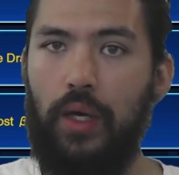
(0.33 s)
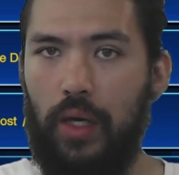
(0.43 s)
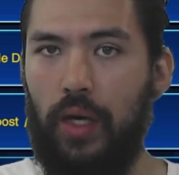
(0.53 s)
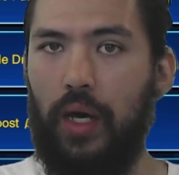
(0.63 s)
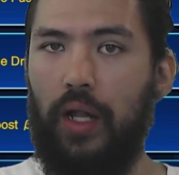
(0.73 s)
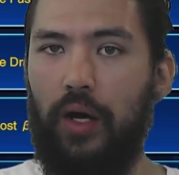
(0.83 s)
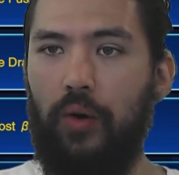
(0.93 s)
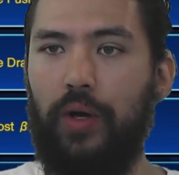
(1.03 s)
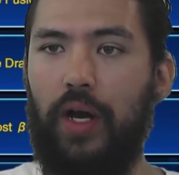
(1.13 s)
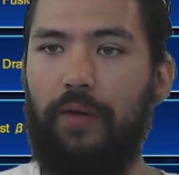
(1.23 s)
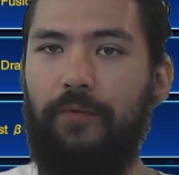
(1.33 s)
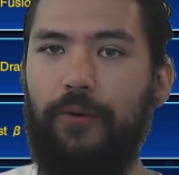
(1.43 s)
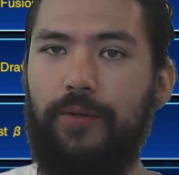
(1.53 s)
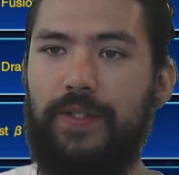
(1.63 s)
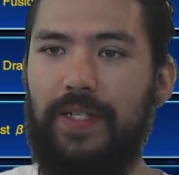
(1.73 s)
Hello, what
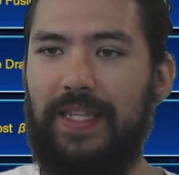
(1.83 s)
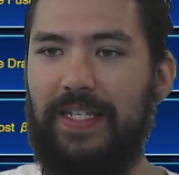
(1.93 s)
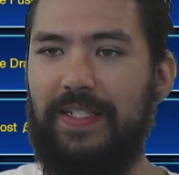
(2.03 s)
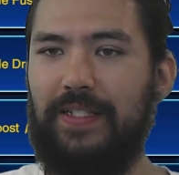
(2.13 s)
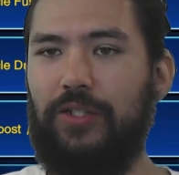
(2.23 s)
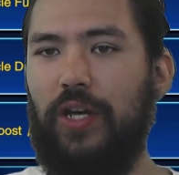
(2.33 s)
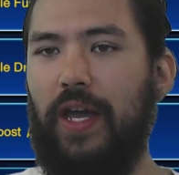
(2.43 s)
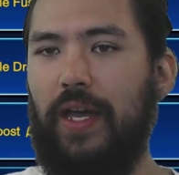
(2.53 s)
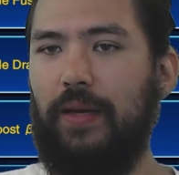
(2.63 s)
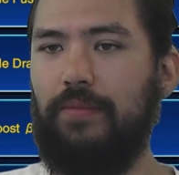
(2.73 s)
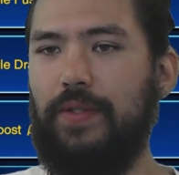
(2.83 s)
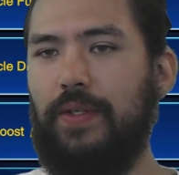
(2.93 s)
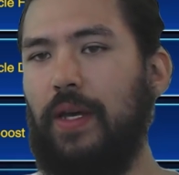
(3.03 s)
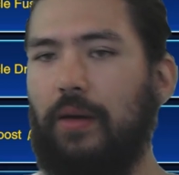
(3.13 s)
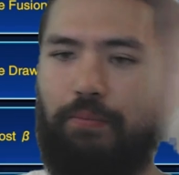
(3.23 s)
Ifus? This is James.
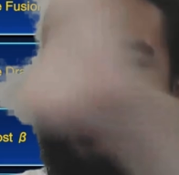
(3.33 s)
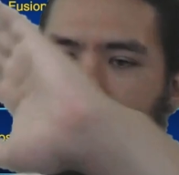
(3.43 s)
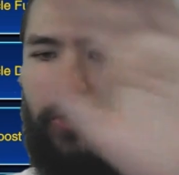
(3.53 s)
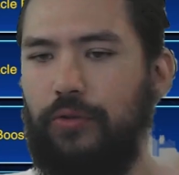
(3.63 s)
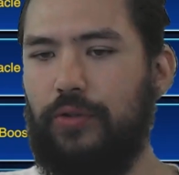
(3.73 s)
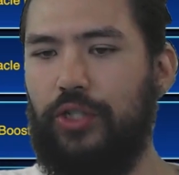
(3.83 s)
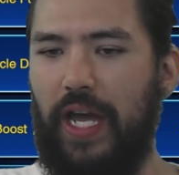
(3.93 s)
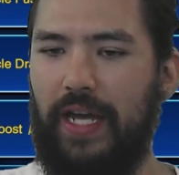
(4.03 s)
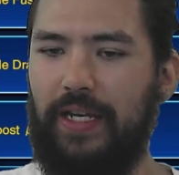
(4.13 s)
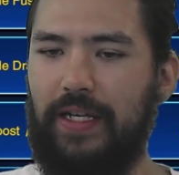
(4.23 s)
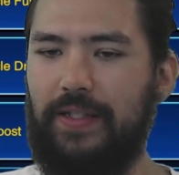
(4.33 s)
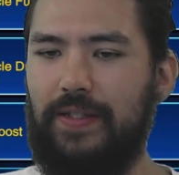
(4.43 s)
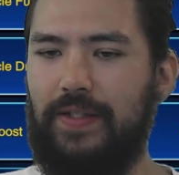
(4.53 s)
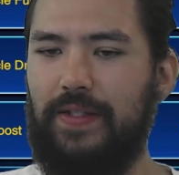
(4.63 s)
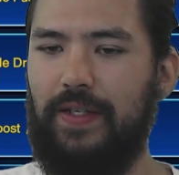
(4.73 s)
Put your
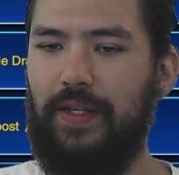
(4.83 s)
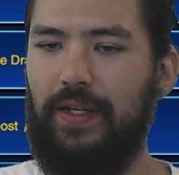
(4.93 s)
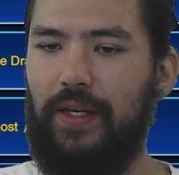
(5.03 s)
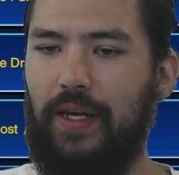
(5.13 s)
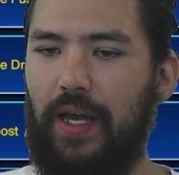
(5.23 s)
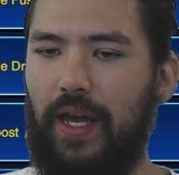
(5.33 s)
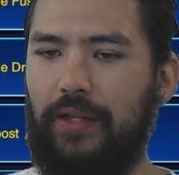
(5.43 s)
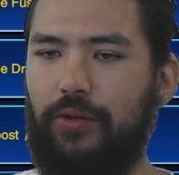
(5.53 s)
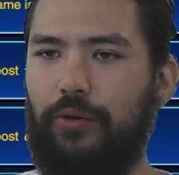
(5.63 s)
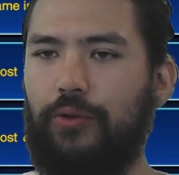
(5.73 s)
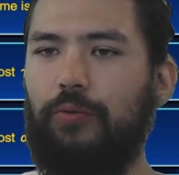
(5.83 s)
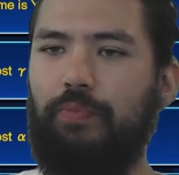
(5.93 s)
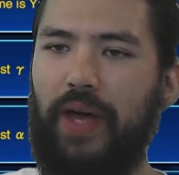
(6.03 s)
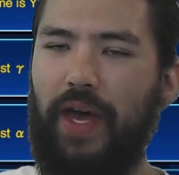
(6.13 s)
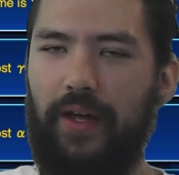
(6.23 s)
JADEN'S and your
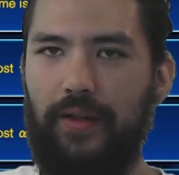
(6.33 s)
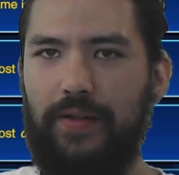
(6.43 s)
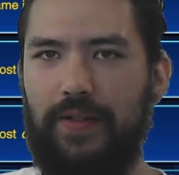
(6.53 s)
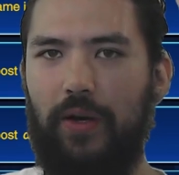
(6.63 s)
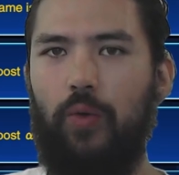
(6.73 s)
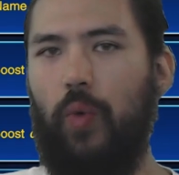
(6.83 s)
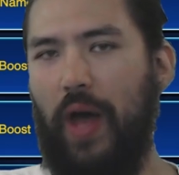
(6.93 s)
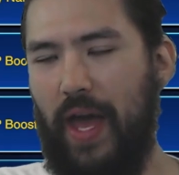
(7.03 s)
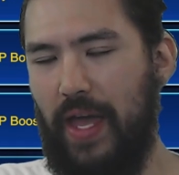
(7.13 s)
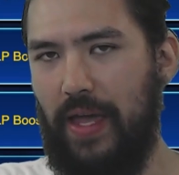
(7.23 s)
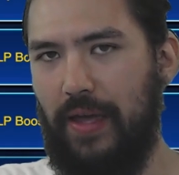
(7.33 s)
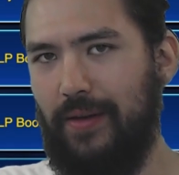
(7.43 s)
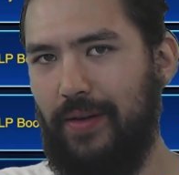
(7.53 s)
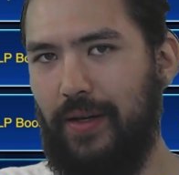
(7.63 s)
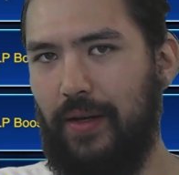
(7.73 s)
Yubels away.
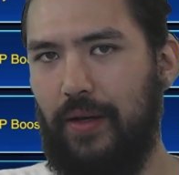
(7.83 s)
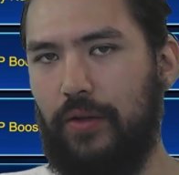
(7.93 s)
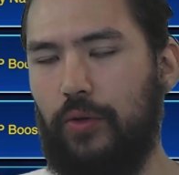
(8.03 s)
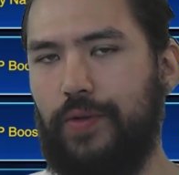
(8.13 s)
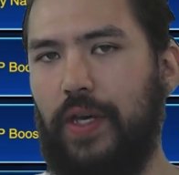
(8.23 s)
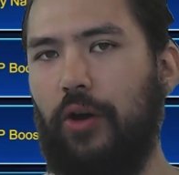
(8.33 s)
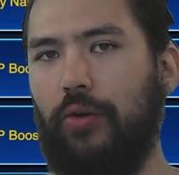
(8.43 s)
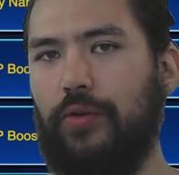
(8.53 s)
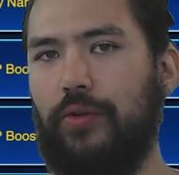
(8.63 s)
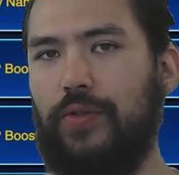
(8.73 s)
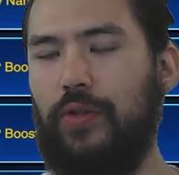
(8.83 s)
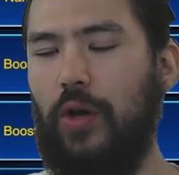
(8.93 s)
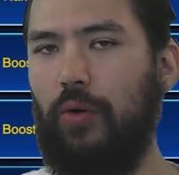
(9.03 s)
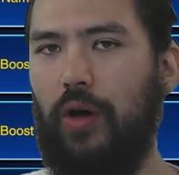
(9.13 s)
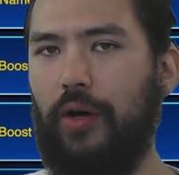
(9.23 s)
Those characters no
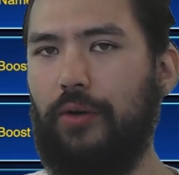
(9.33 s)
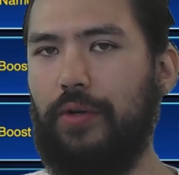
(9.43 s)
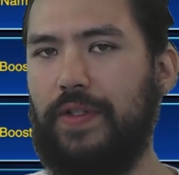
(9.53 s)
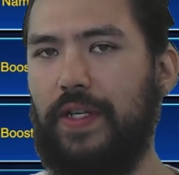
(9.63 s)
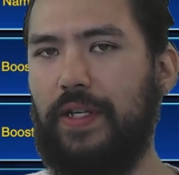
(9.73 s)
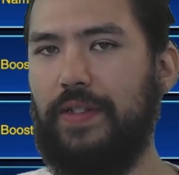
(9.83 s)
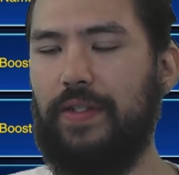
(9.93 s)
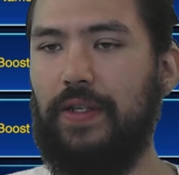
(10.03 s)
longer exist.